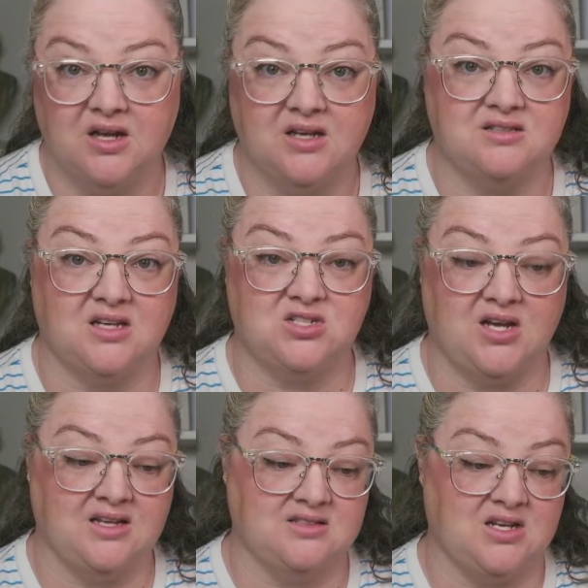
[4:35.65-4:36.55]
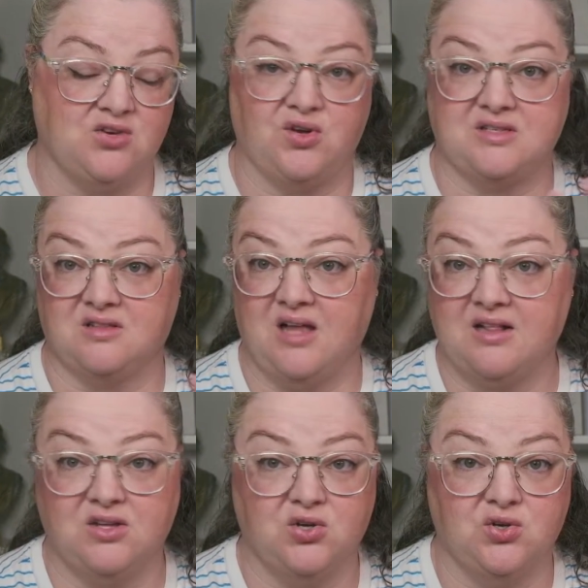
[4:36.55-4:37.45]
such as increased
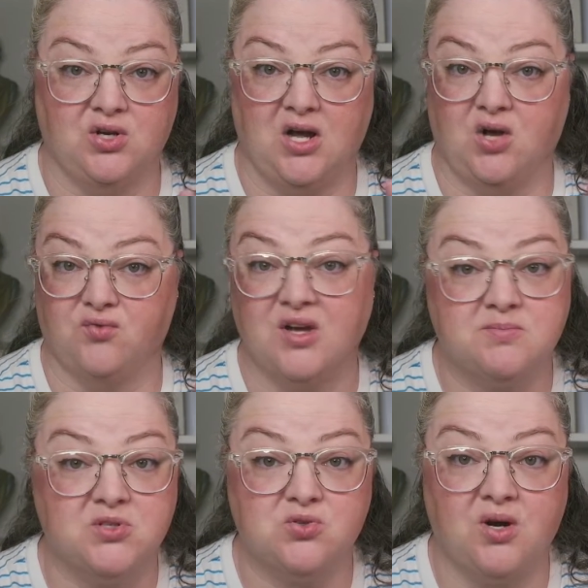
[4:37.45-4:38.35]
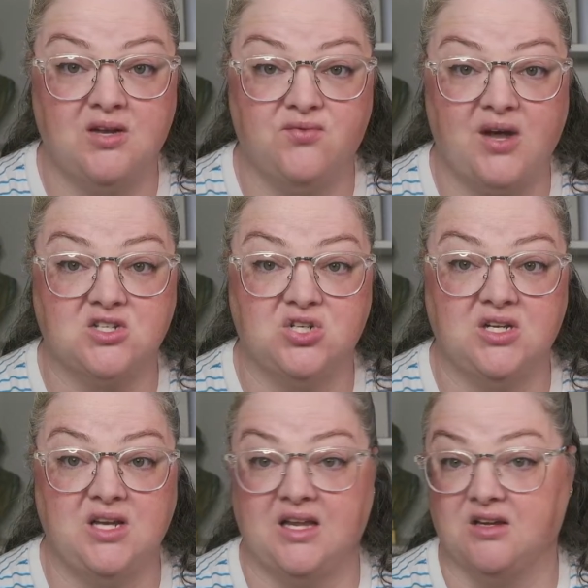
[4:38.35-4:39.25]
likelihood of respiratory infection
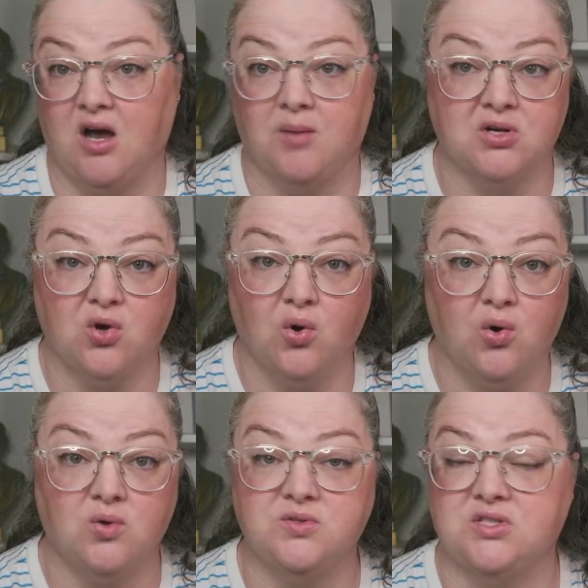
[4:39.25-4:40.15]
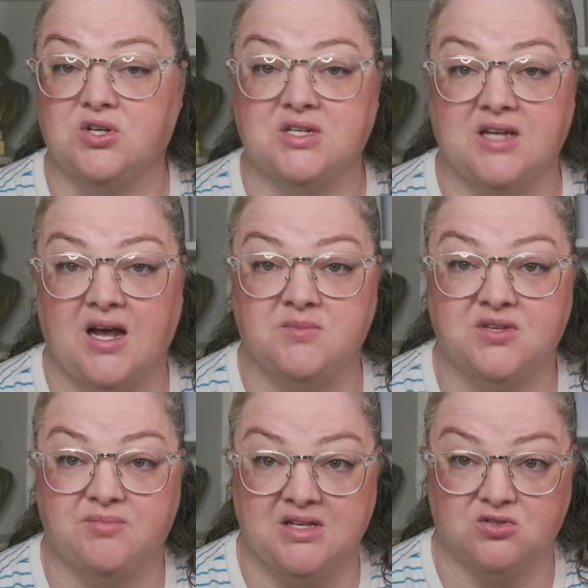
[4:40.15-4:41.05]
and common colds during times
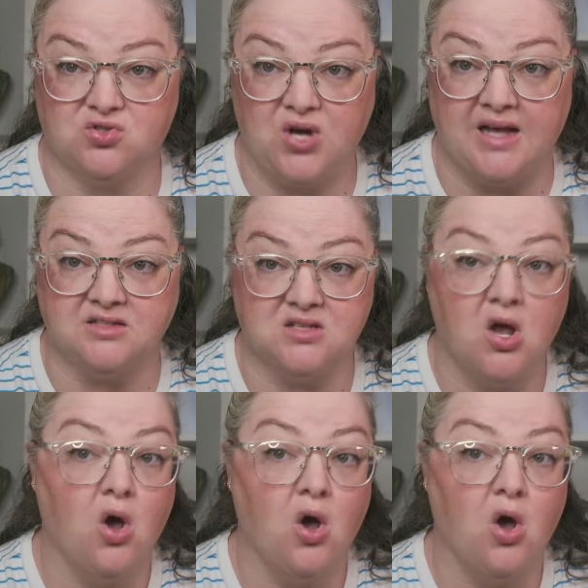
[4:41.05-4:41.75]
of mental stress,